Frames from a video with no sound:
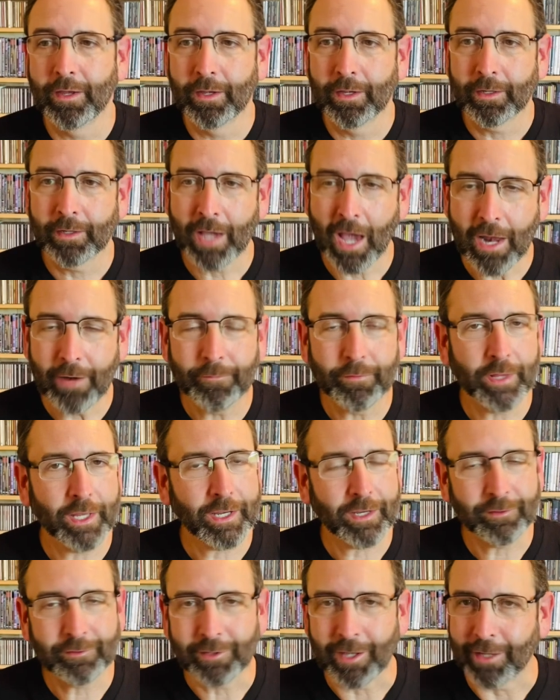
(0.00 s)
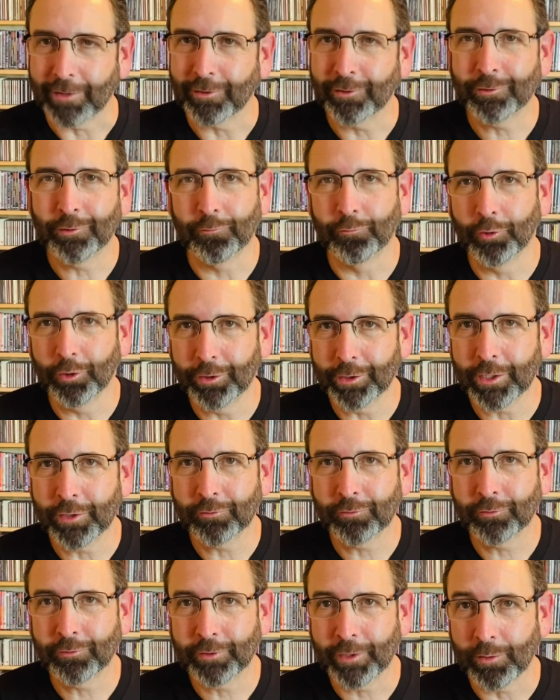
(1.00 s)
Kind of, like I said, just a really
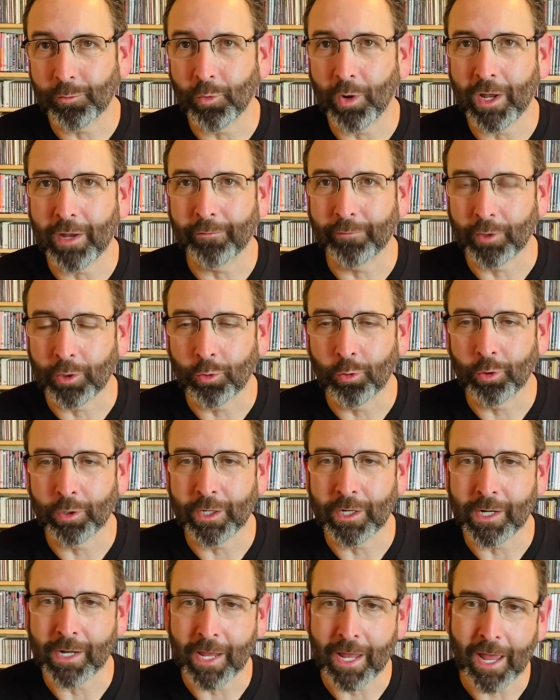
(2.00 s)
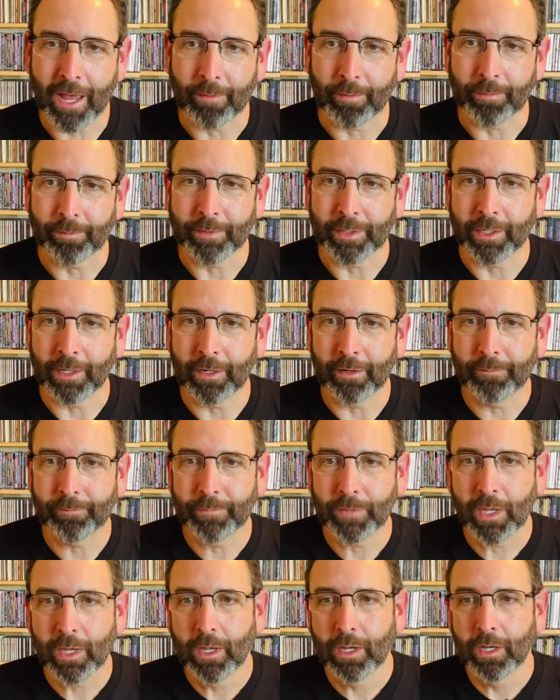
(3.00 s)
interesting way of recording an album, you know?
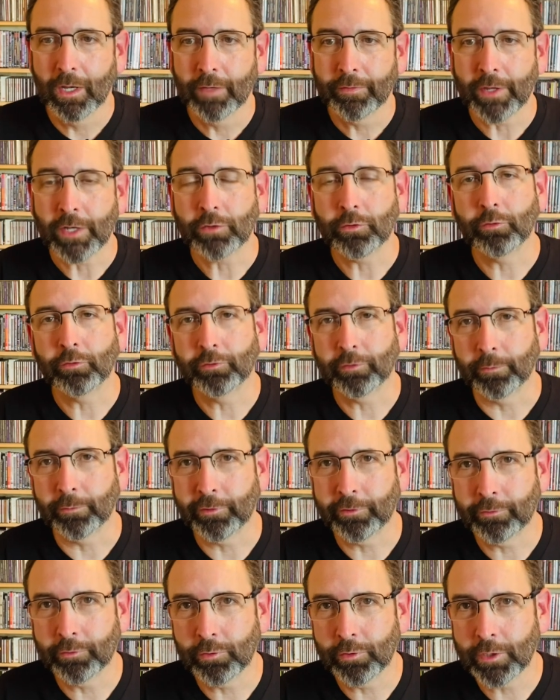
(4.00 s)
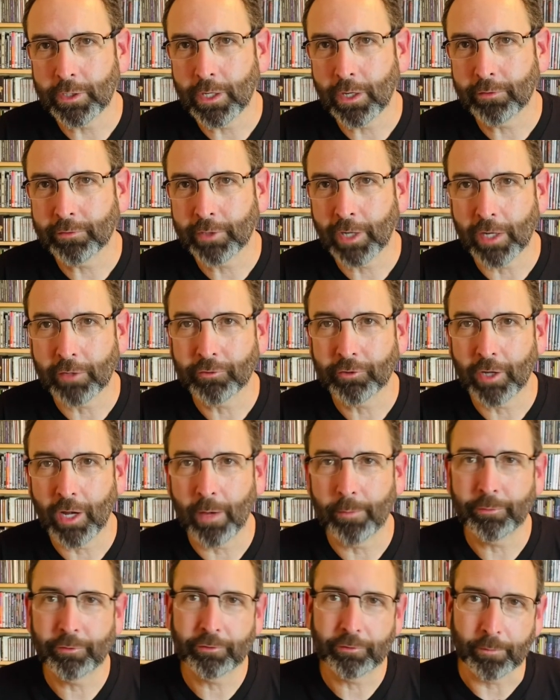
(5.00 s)
They do some studio
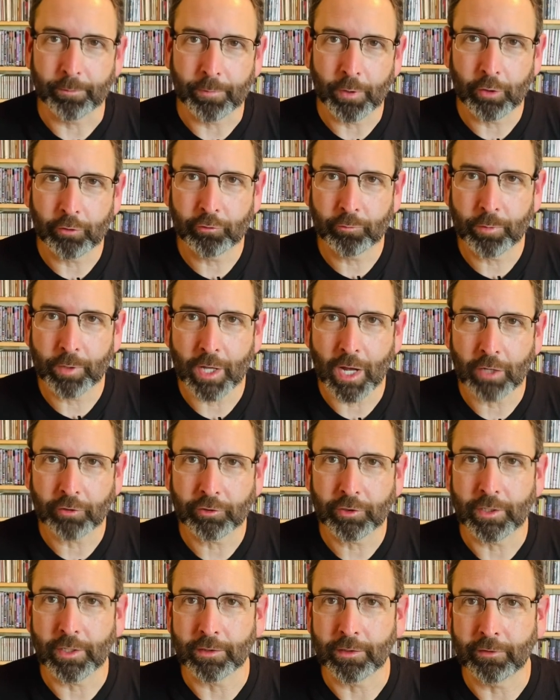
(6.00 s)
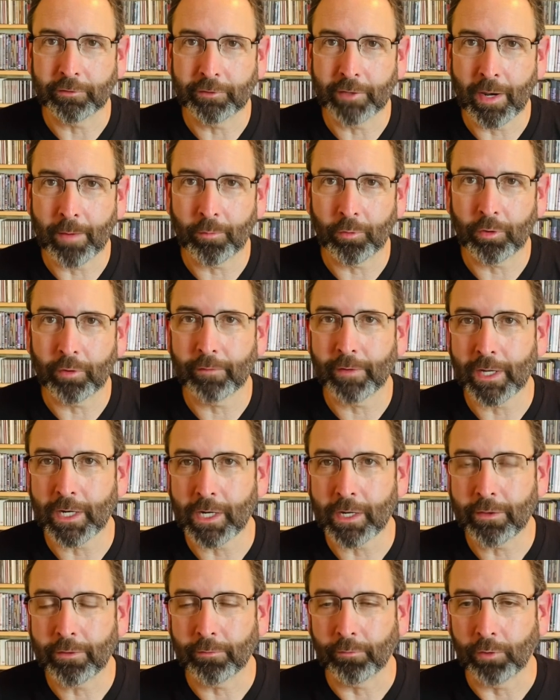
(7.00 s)
touch-ups, some post-production in December of
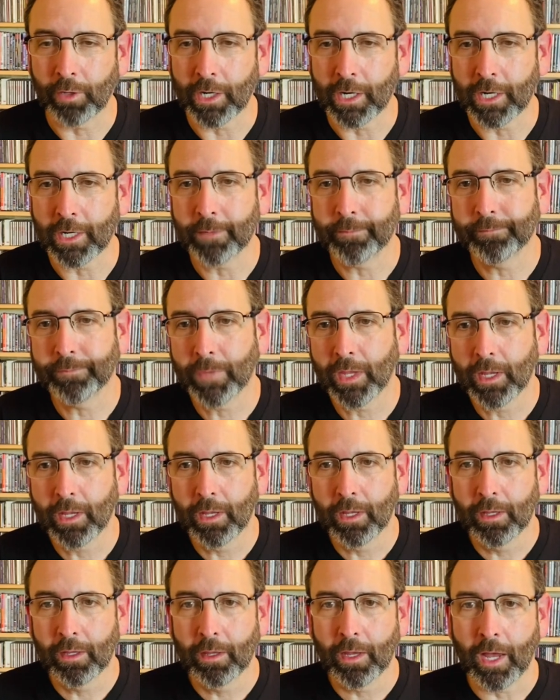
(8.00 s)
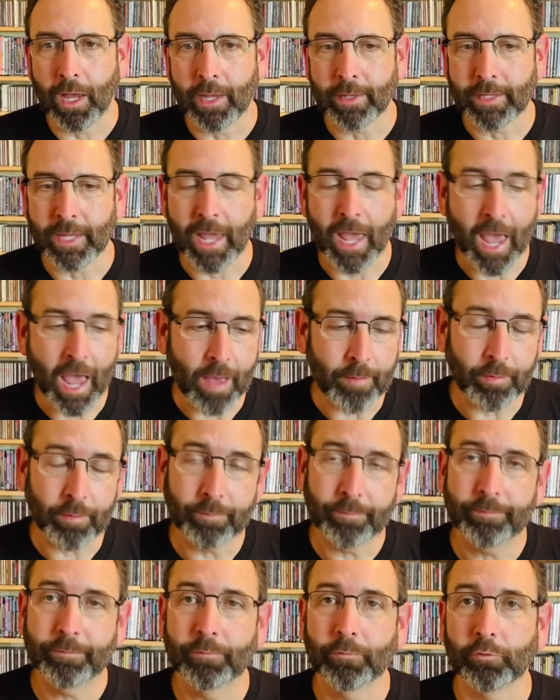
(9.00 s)
83. And the
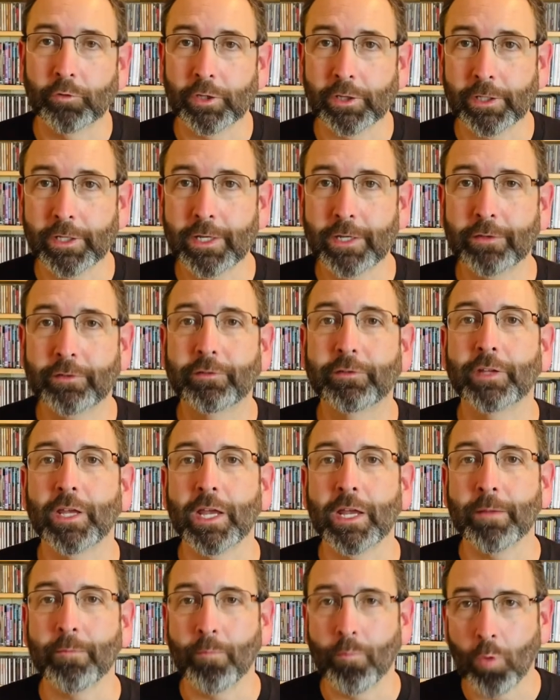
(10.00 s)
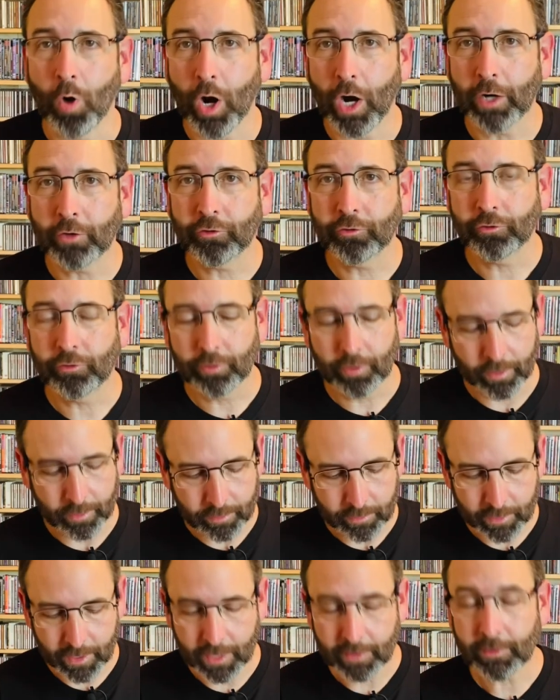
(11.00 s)
album released in March
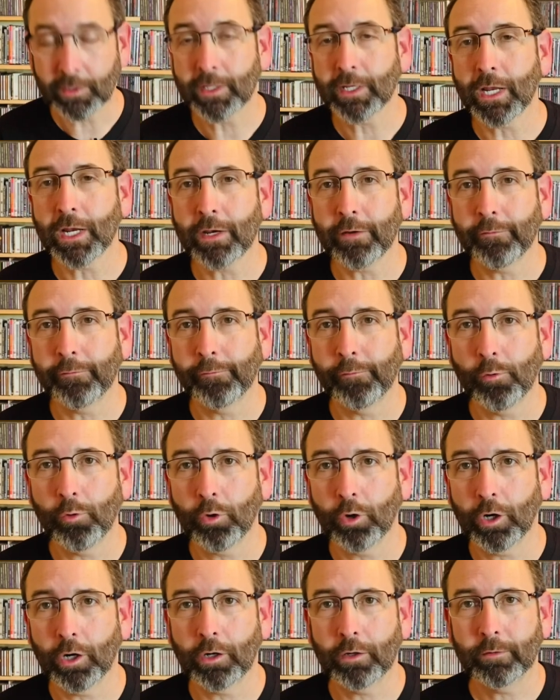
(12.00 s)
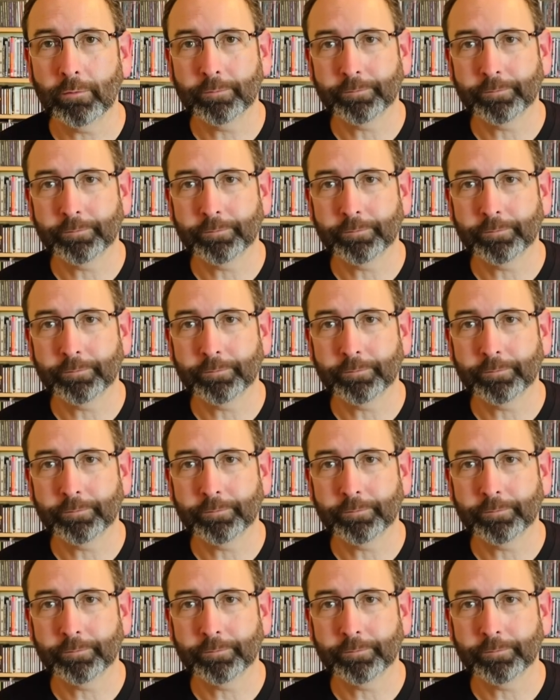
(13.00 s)
1984